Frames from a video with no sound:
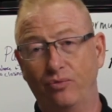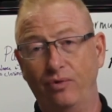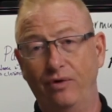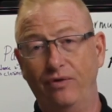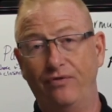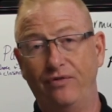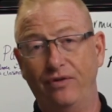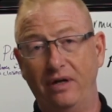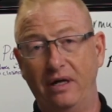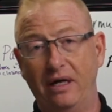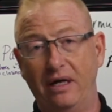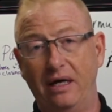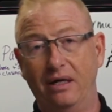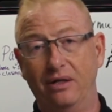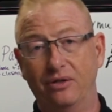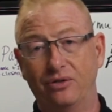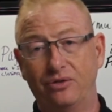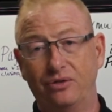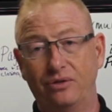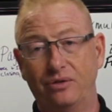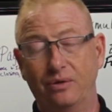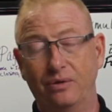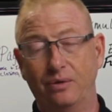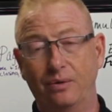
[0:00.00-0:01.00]

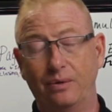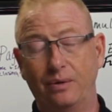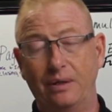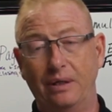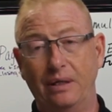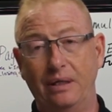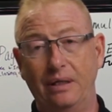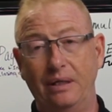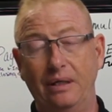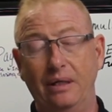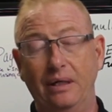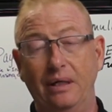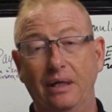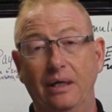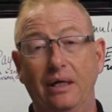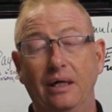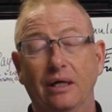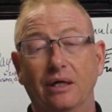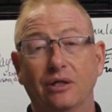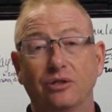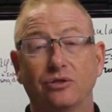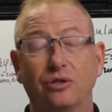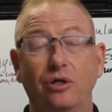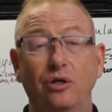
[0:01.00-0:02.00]
refinance, okay?
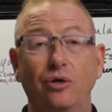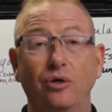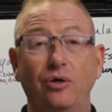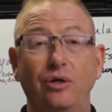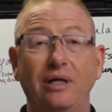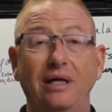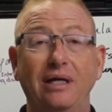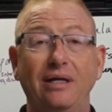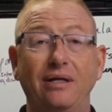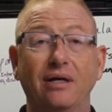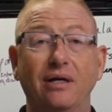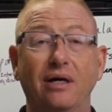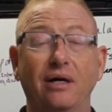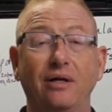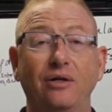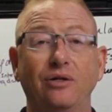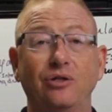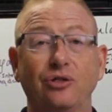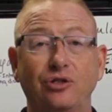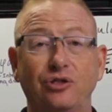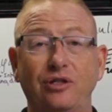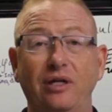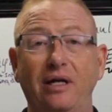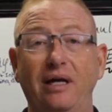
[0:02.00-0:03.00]
So you need to
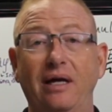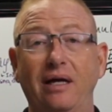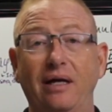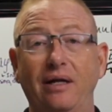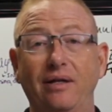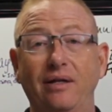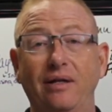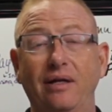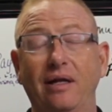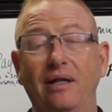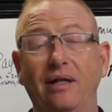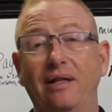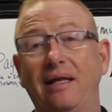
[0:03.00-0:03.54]
understand